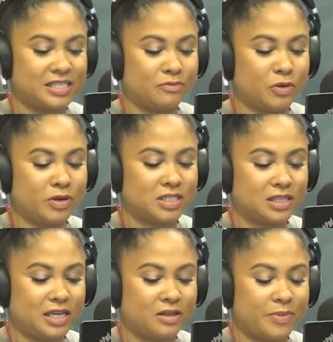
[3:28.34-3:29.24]
said, we wish
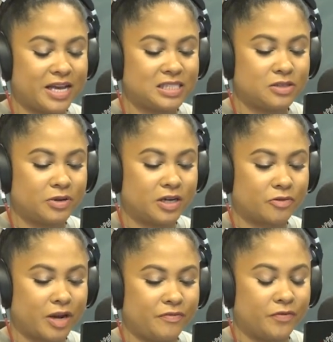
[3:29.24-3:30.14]
Elaine the best. We are
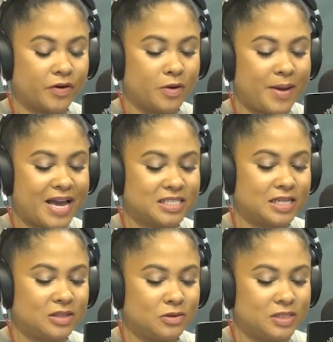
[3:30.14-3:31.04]
grateful for her passion,
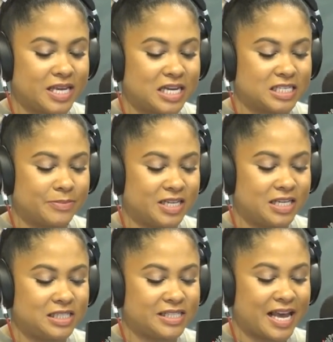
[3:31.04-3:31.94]
enthusiasm, and
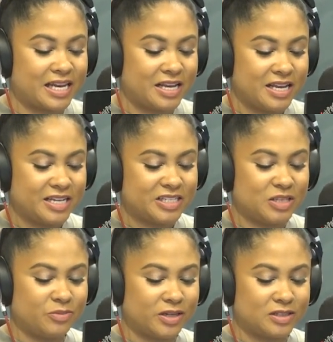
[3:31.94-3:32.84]
insight
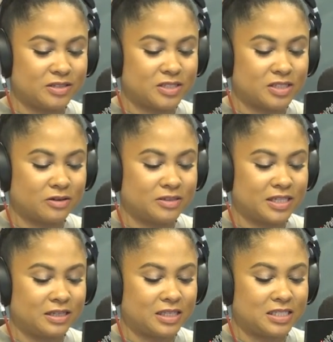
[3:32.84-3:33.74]
she brought to the show
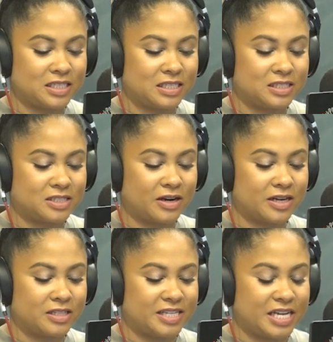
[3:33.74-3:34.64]
daily. She
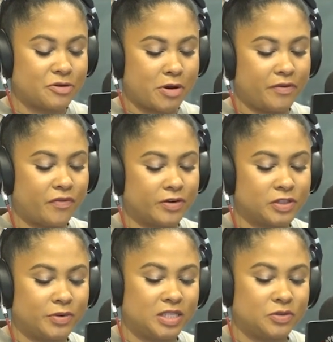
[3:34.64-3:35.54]
started January 4th,
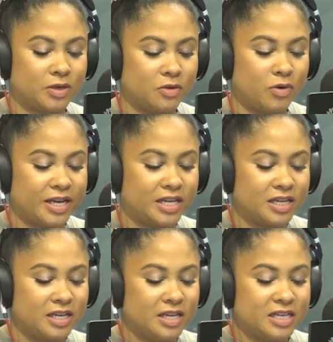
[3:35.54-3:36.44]

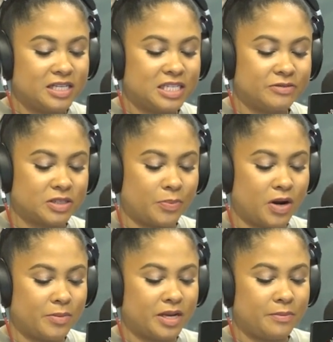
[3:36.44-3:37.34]
2021. She was a
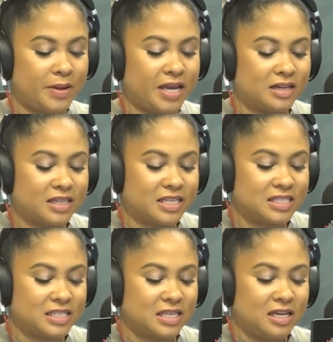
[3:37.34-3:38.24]
permanent
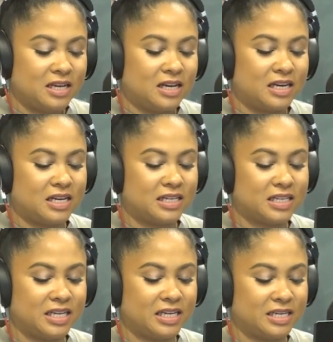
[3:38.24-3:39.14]
panelist,
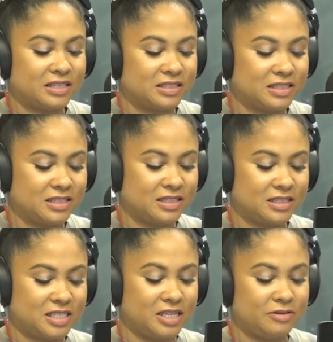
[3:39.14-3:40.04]
and
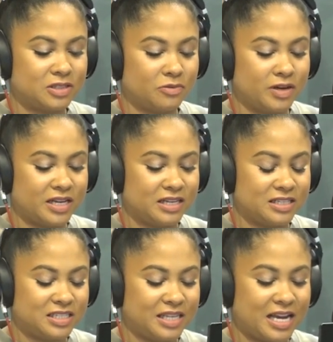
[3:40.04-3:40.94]
she was the
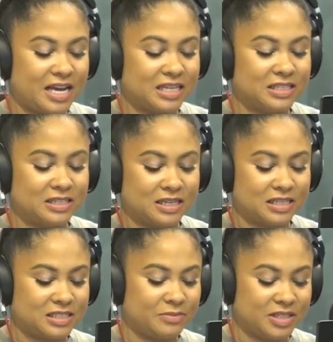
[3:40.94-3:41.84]
one. She had
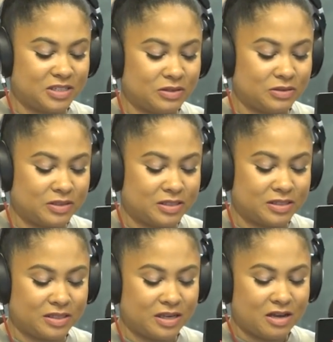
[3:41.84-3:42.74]
some
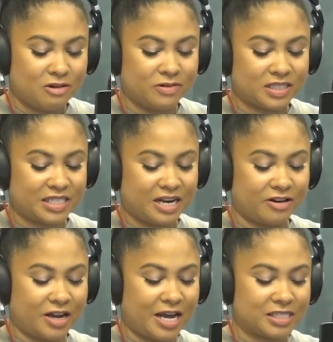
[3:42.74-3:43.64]
issues with
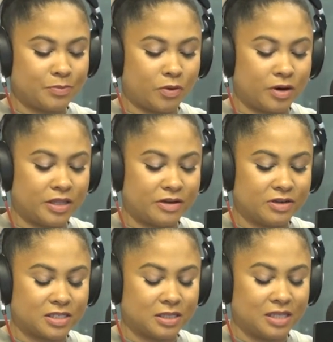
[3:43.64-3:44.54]
Sharon Osbourne. There
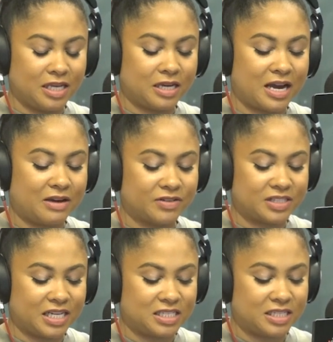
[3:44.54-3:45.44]
was a leaked
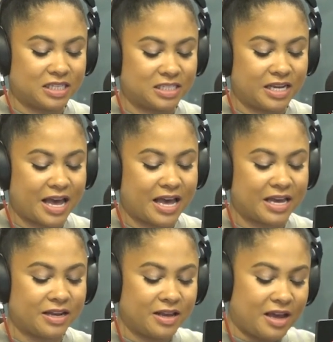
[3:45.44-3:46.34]
conversation that she
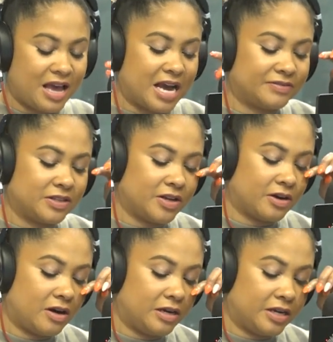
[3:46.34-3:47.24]
had after
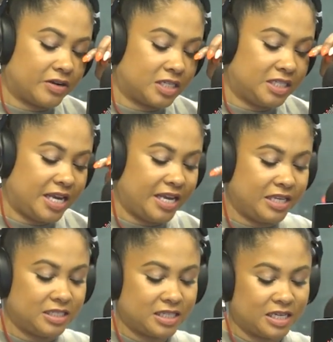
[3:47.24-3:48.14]
their on-air
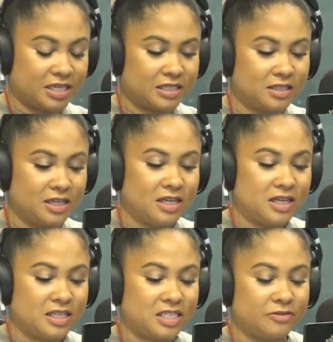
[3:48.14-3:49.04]
exchange, and
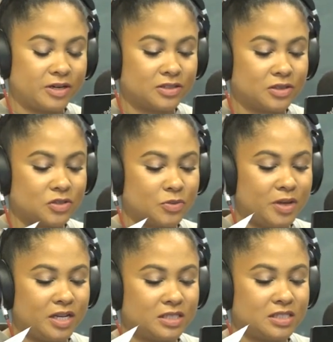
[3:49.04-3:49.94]
she went on social
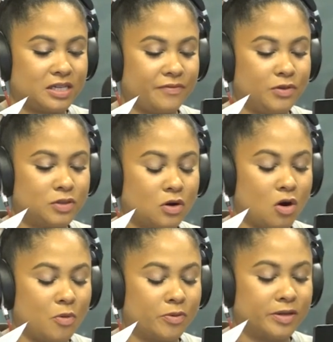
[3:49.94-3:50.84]
media. She said, if you told
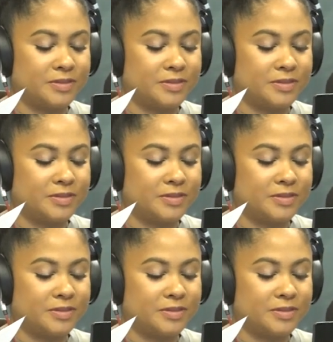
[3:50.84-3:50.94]
Oprah